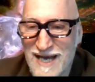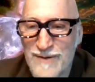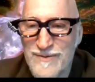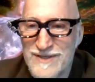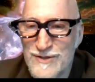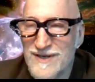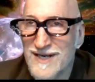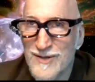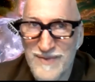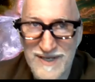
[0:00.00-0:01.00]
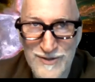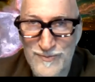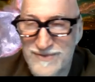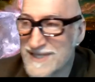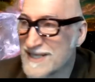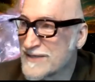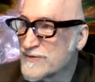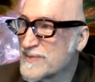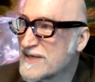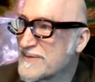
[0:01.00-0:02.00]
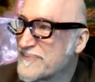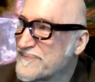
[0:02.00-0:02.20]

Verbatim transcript: how, you, I'll bet you'll tell everybody.